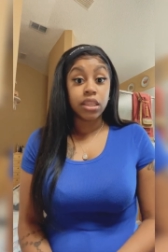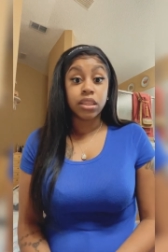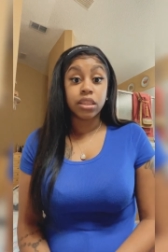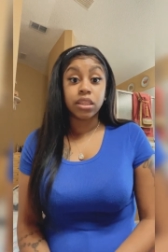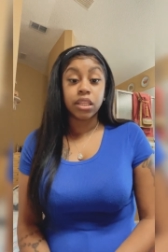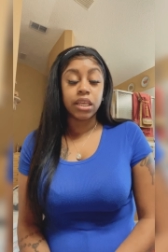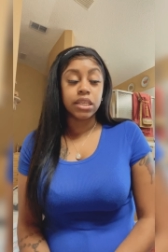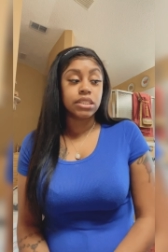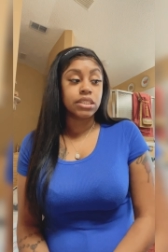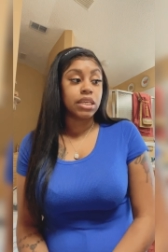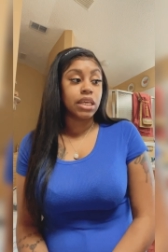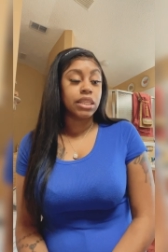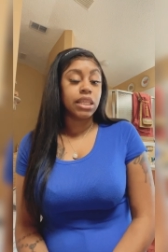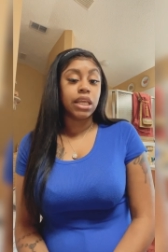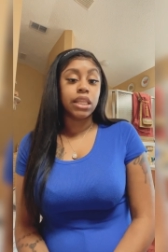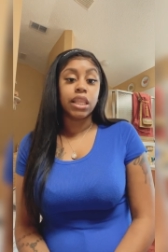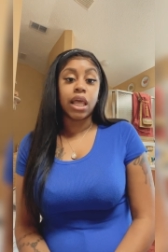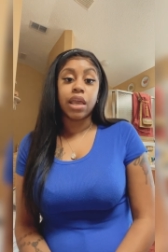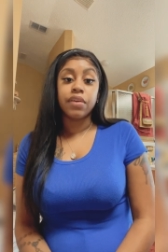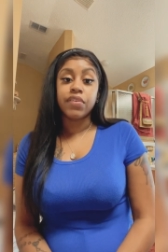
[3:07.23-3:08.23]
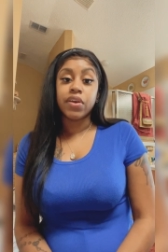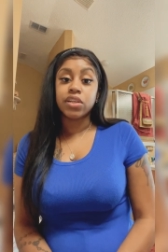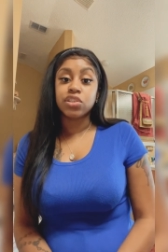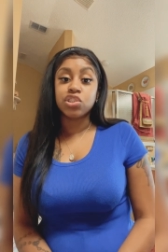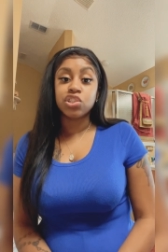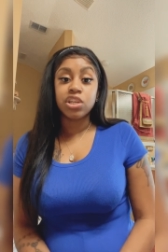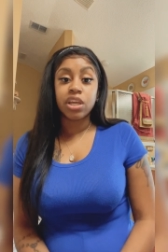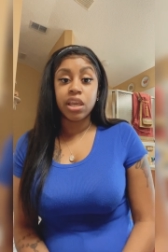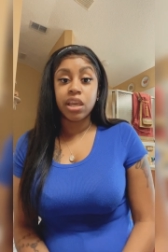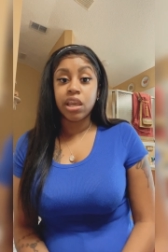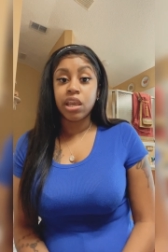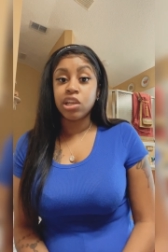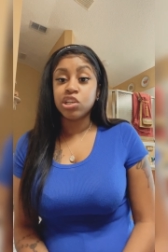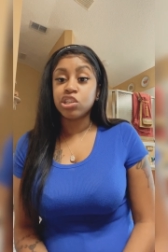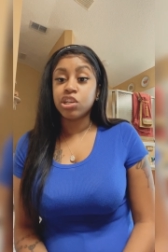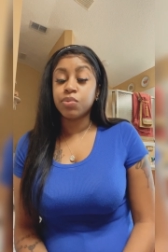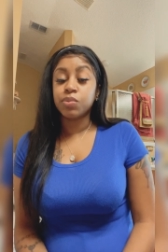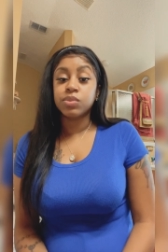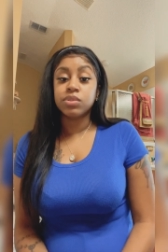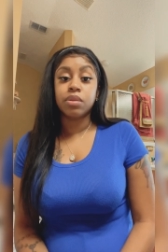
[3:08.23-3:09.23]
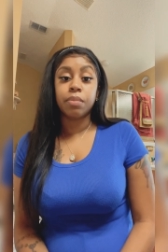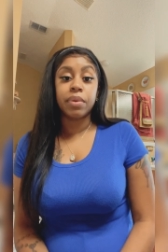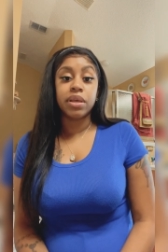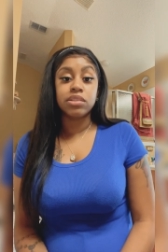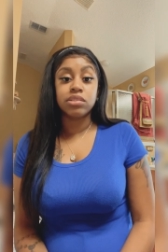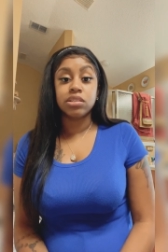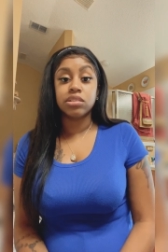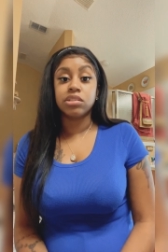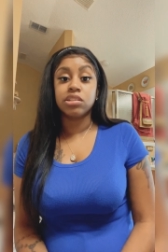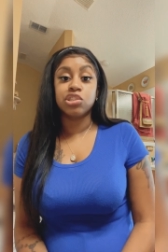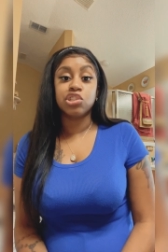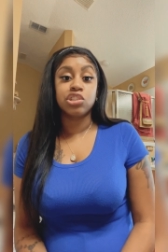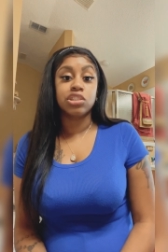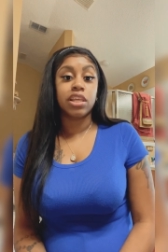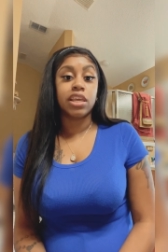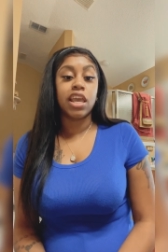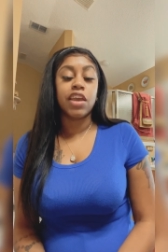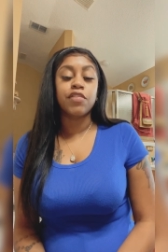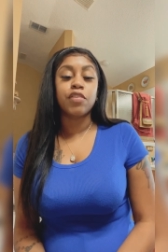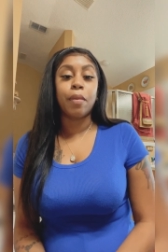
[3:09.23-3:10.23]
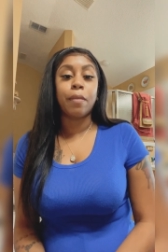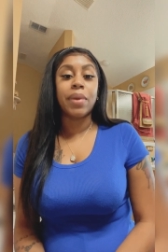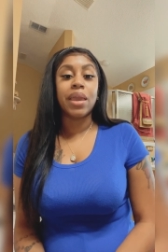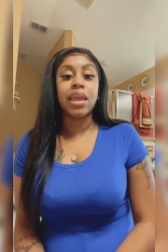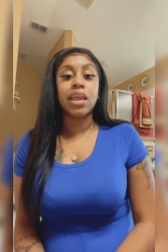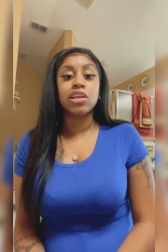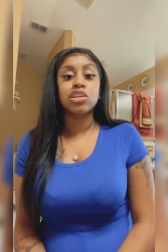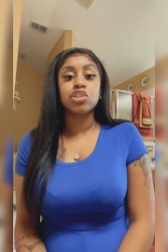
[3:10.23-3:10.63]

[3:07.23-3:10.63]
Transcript: They said their life has changed and it was the best decision they ever made.